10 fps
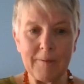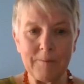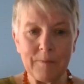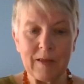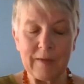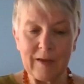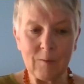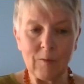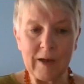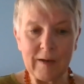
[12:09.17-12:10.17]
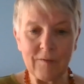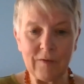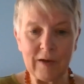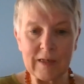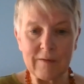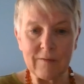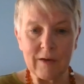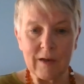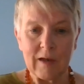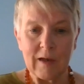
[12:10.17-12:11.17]
That's why it's effective.
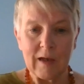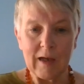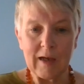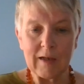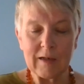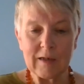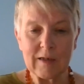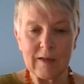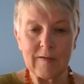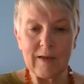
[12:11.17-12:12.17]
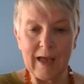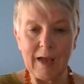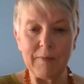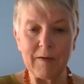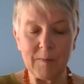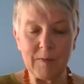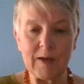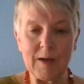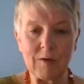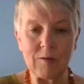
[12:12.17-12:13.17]
And these habits
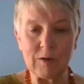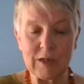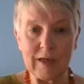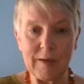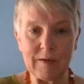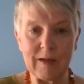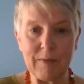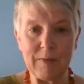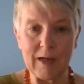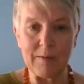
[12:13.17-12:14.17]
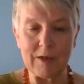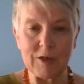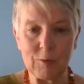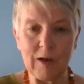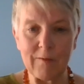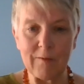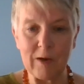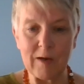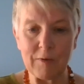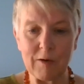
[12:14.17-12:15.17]
become long-term that they pick up in a
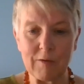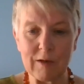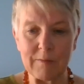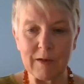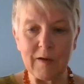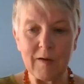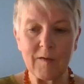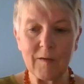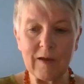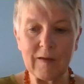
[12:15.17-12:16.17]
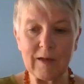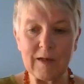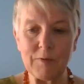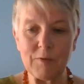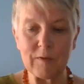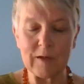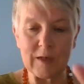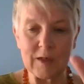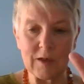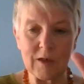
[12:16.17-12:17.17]
12-week program. So that's an important thing
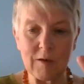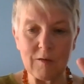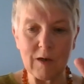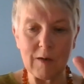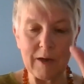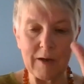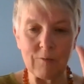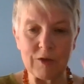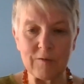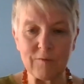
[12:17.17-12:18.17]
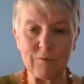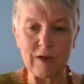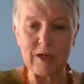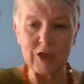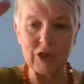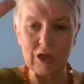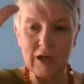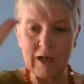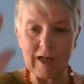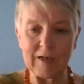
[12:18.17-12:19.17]
to know about, which is reach
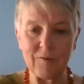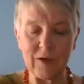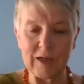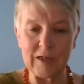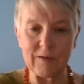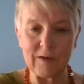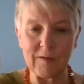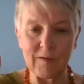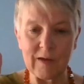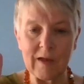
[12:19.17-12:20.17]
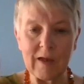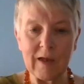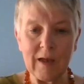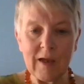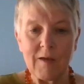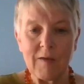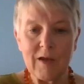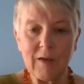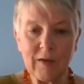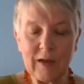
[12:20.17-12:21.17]
and effectiveness. The
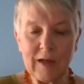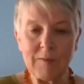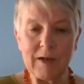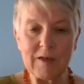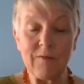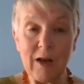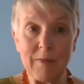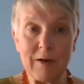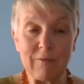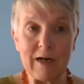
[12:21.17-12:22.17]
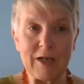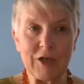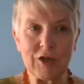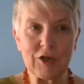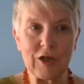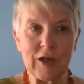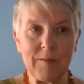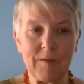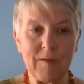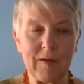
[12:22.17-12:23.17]
other thing about developing
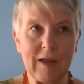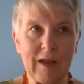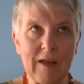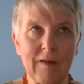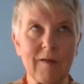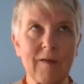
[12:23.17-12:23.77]
relationships is